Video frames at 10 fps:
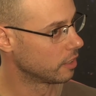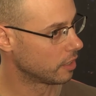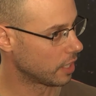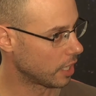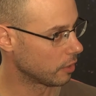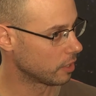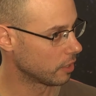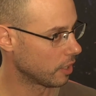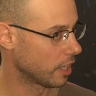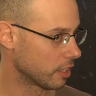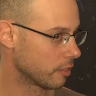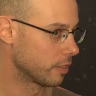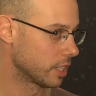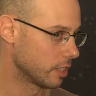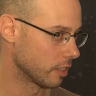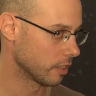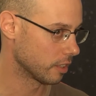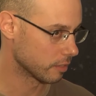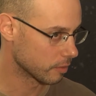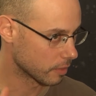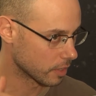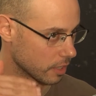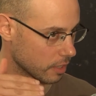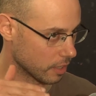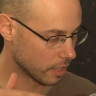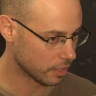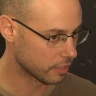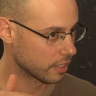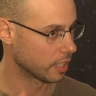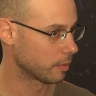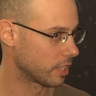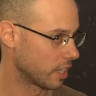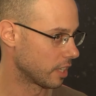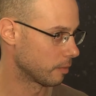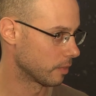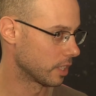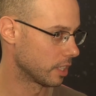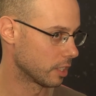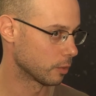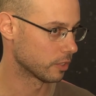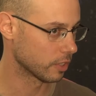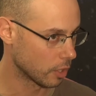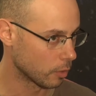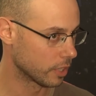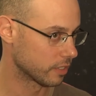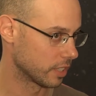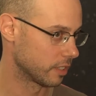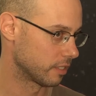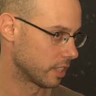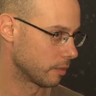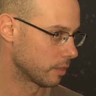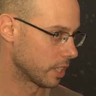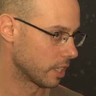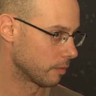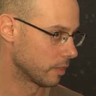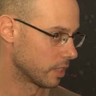the audio and the video at the same time. And it was always at the same time.